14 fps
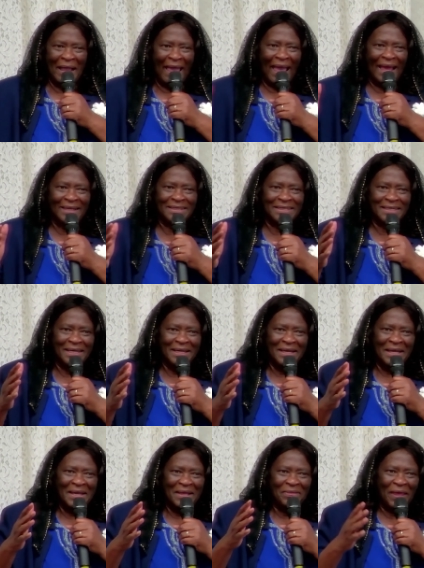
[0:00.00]
And
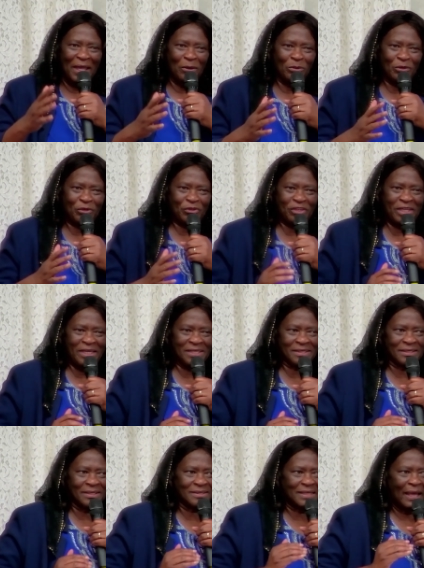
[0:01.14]
there was
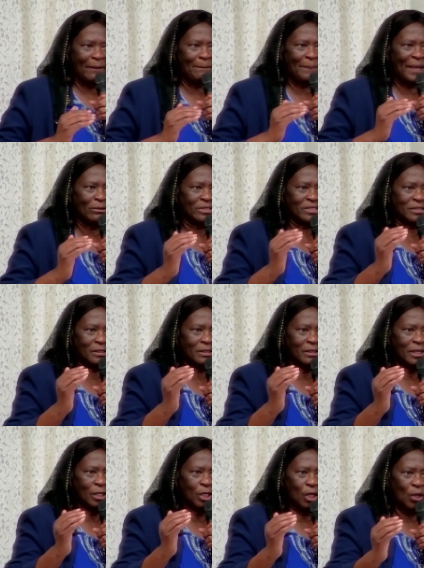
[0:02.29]
Jesus about to
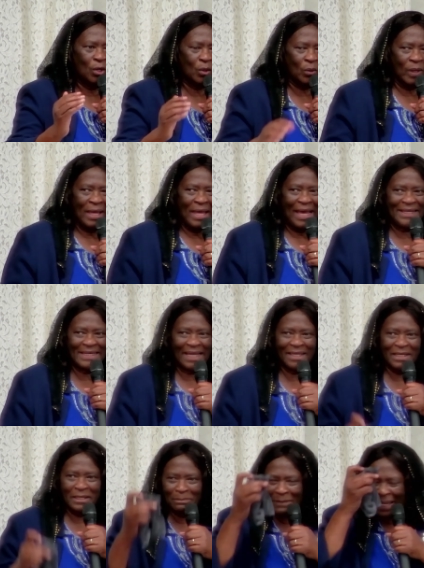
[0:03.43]
go, and I
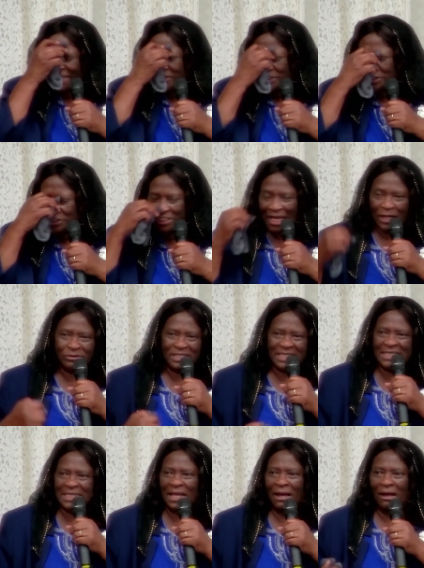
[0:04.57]
can imagine
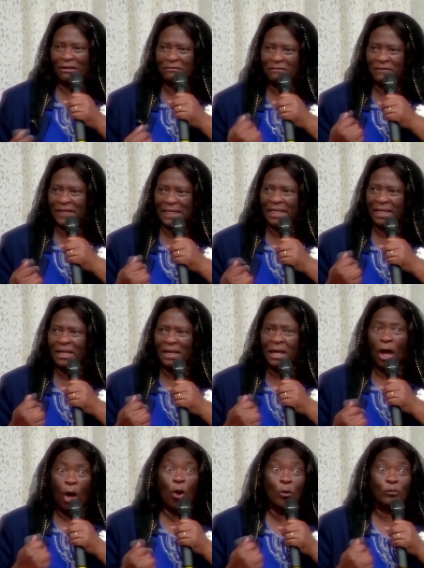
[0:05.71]
Jairus' heart feeling
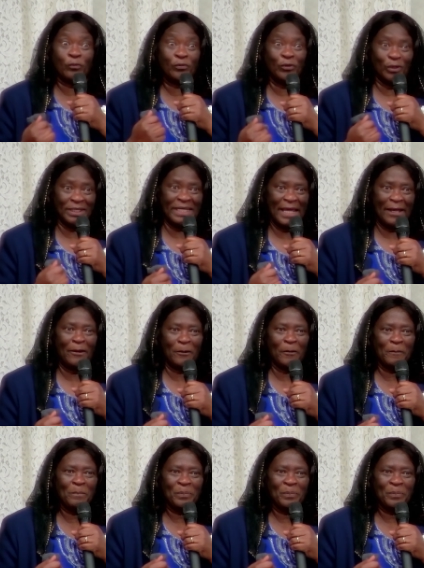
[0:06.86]
hopeful now